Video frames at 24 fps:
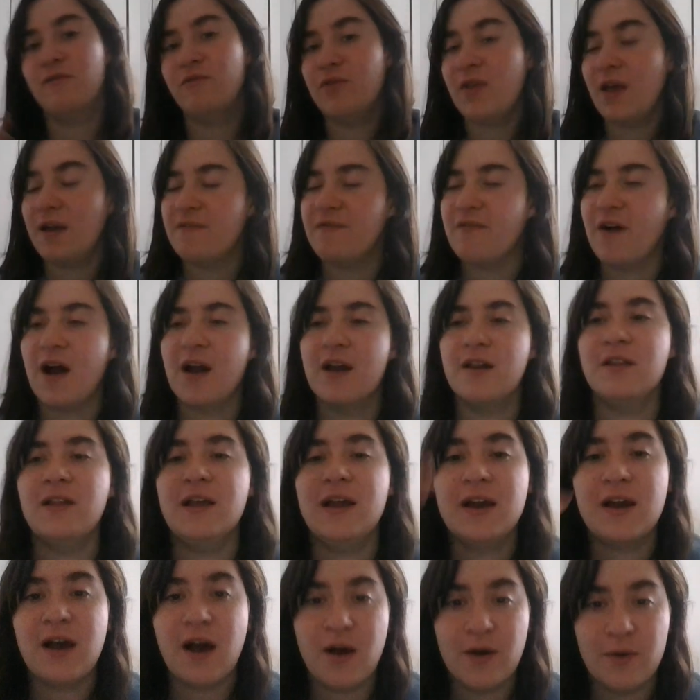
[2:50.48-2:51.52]
they
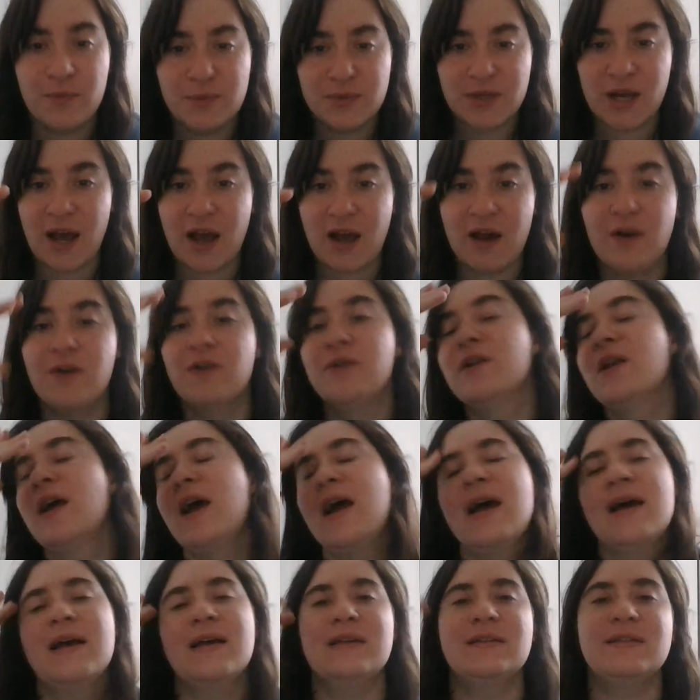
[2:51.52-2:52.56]
finally come down
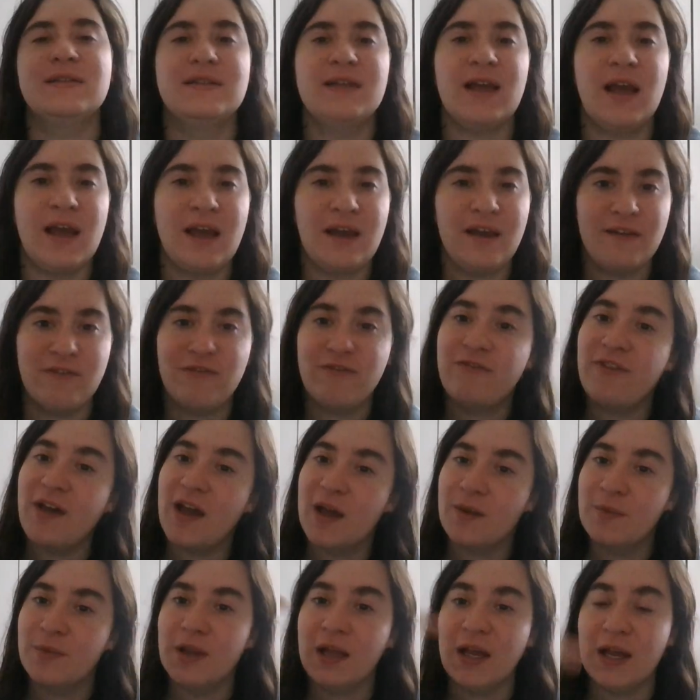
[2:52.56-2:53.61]
as a
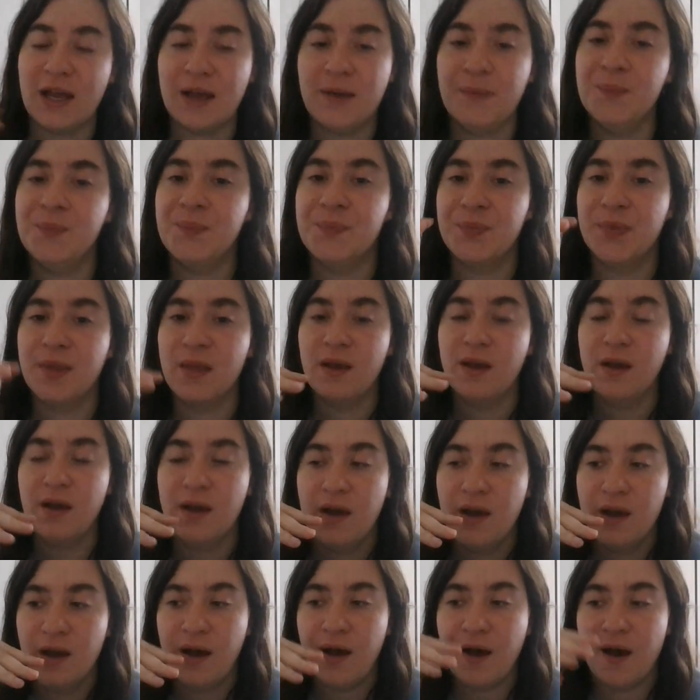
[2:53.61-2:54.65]
family
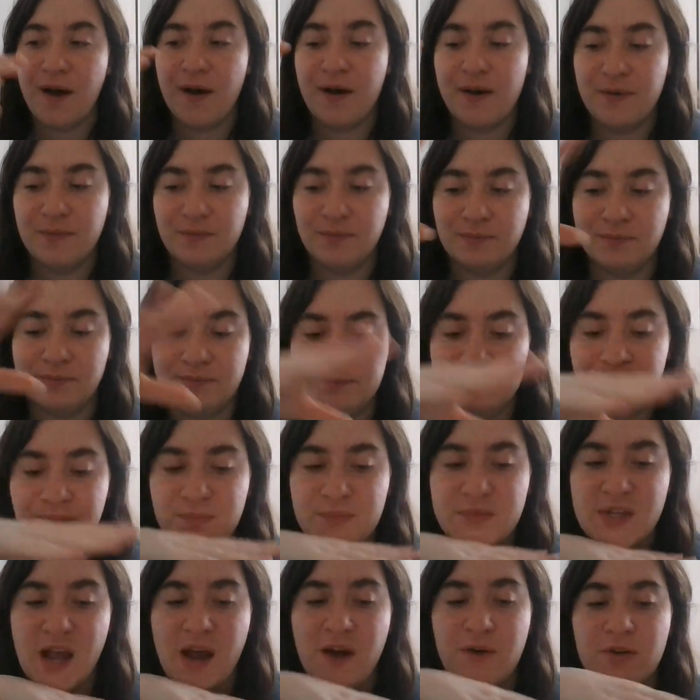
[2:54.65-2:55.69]
um
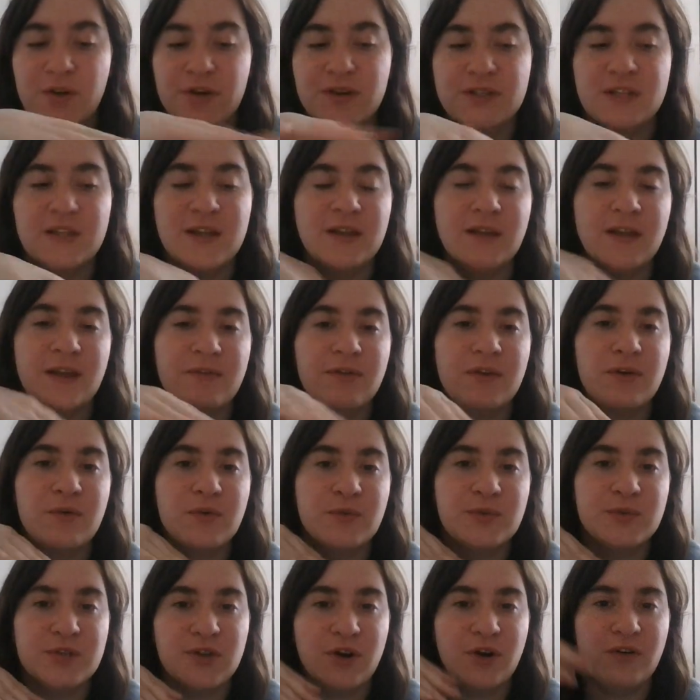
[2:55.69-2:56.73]
down onto the living
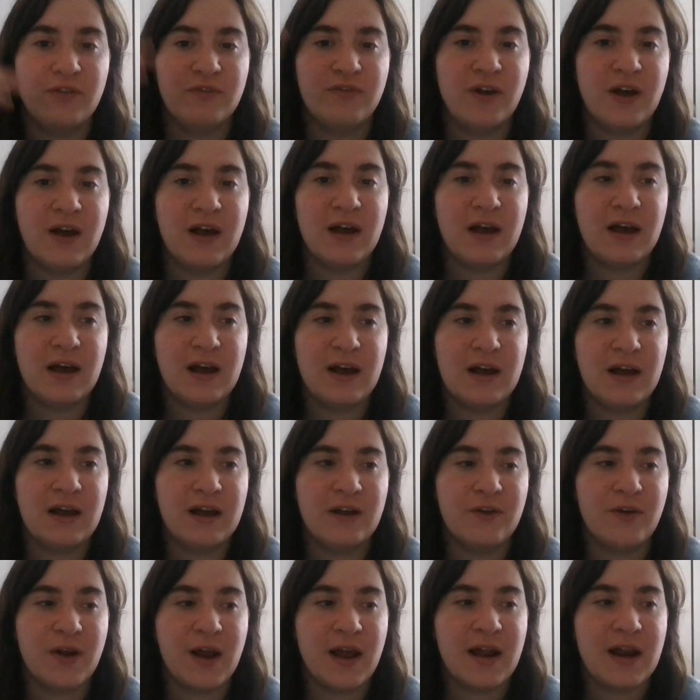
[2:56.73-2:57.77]
room
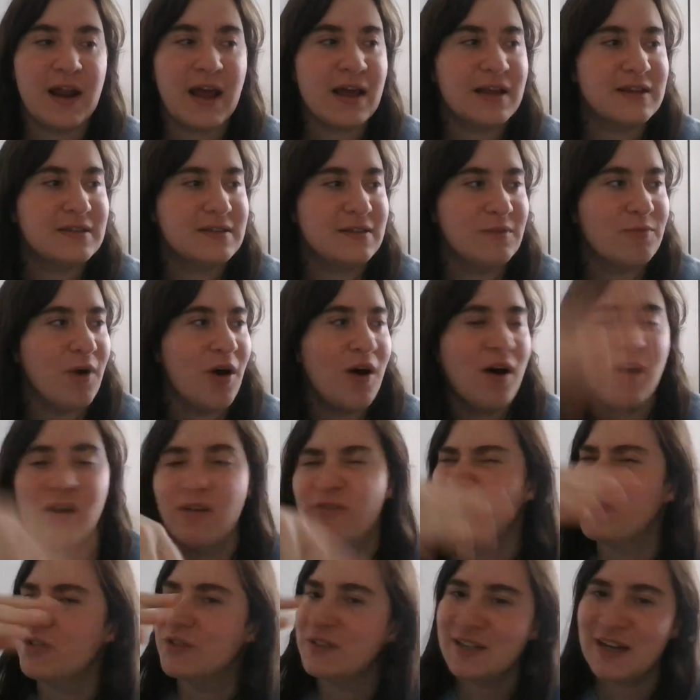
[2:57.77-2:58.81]
sofa gran has some
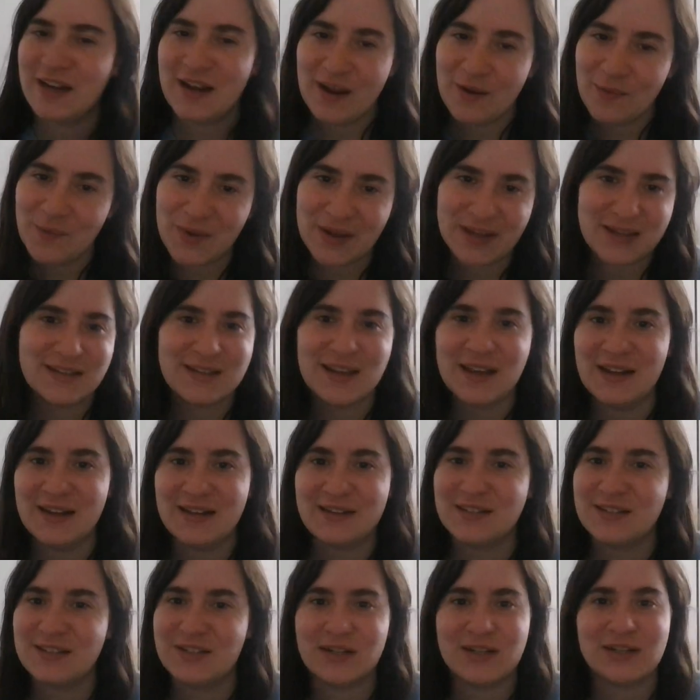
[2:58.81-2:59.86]
awful tea and
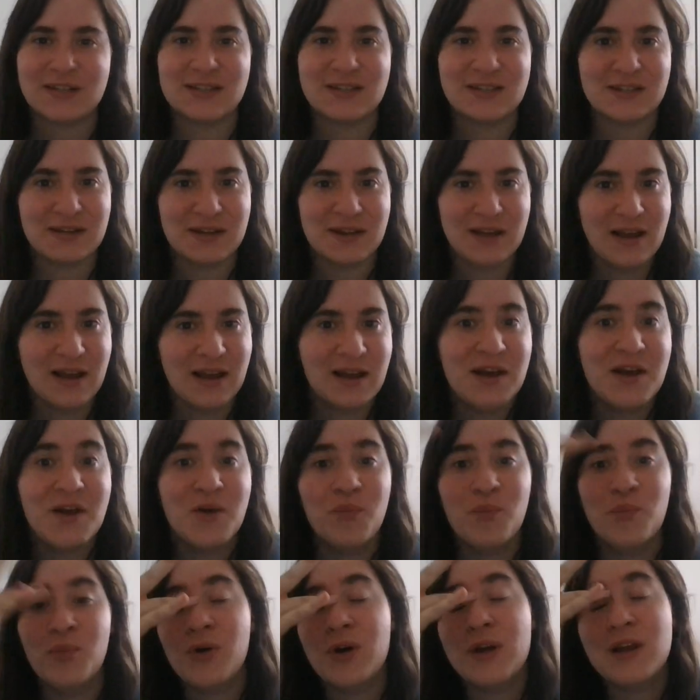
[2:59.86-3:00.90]
biscuits just
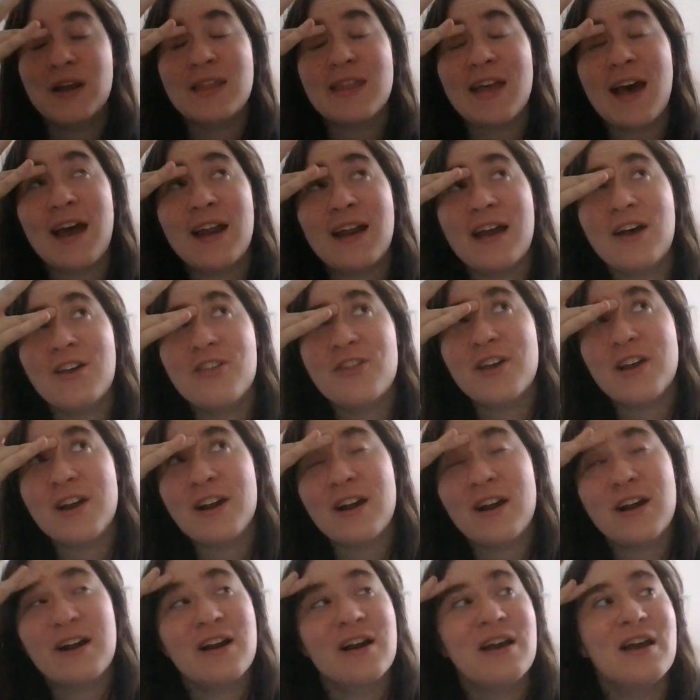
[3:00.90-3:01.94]
putting that out
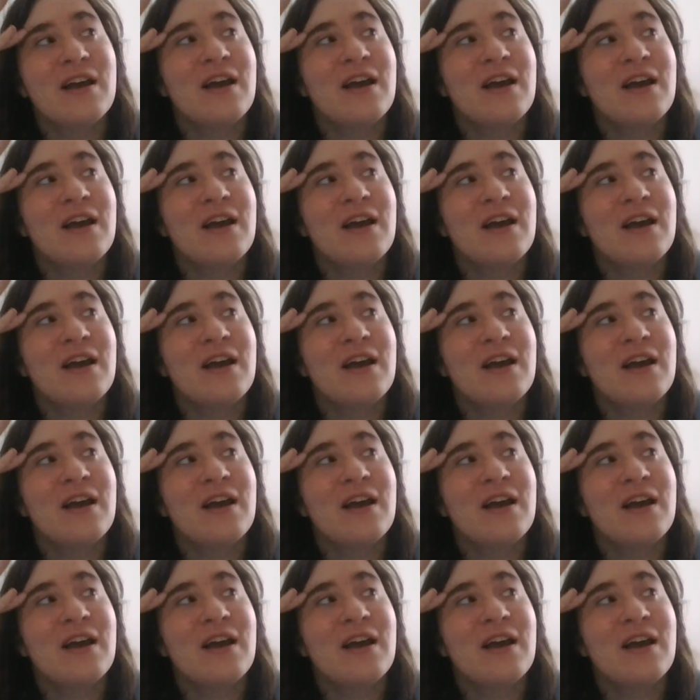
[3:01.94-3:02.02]
there